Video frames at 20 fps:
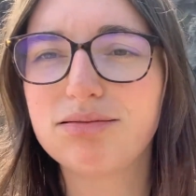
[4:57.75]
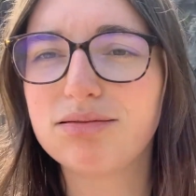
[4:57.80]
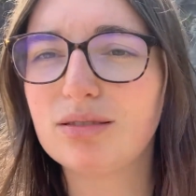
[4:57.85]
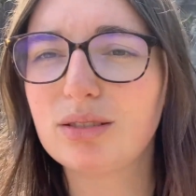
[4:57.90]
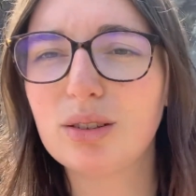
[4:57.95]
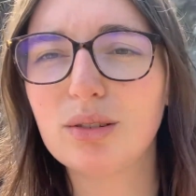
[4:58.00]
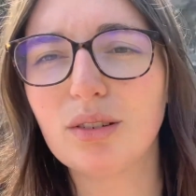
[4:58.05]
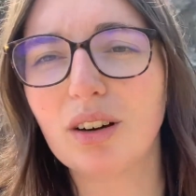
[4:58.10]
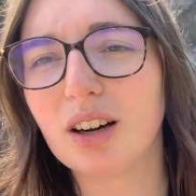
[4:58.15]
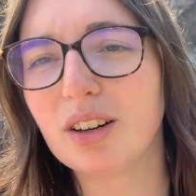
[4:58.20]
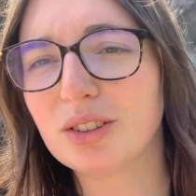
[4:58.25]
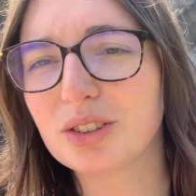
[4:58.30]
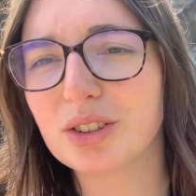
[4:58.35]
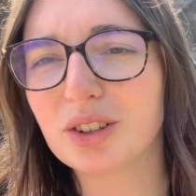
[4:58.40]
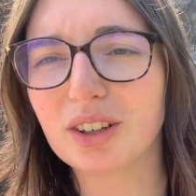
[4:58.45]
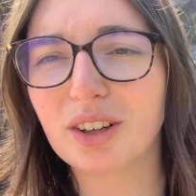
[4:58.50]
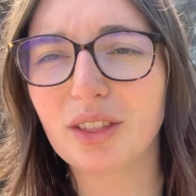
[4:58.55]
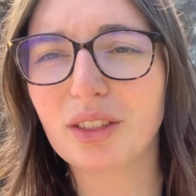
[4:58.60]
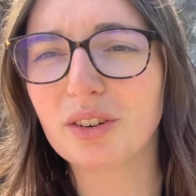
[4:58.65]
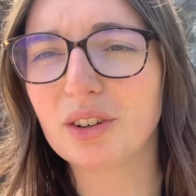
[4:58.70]

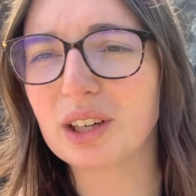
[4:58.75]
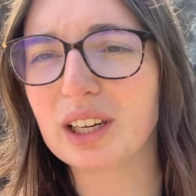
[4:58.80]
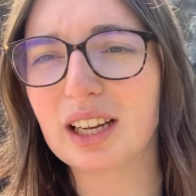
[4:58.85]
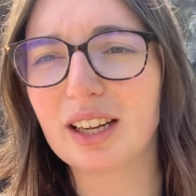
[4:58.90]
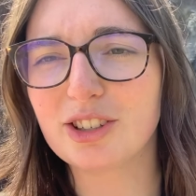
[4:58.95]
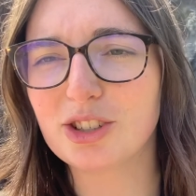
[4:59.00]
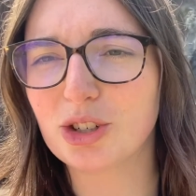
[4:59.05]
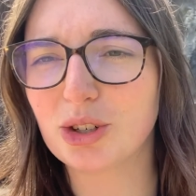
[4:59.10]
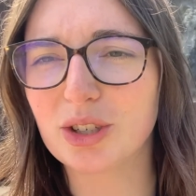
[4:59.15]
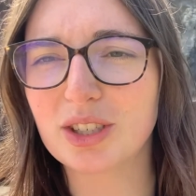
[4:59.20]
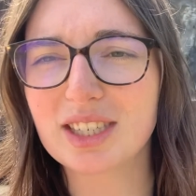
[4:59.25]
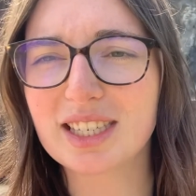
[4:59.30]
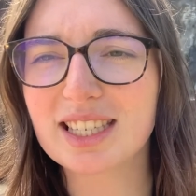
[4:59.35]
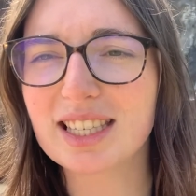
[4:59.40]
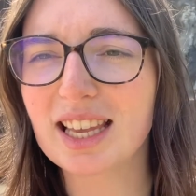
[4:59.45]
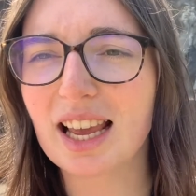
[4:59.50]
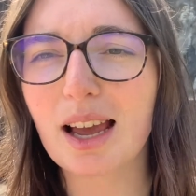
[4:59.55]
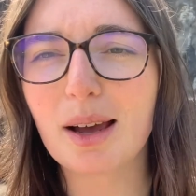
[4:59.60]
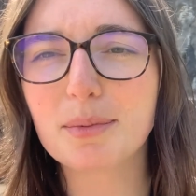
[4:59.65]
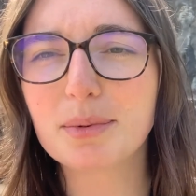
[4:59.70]
200, 300
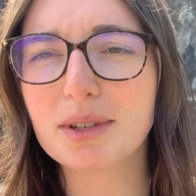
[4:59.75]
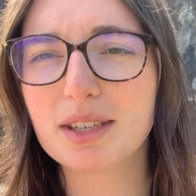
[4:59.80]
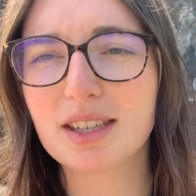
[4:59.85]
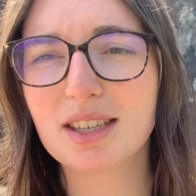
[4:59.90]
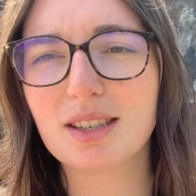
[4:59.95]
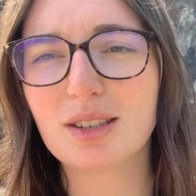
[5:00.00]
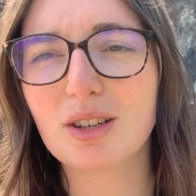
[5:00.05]
steps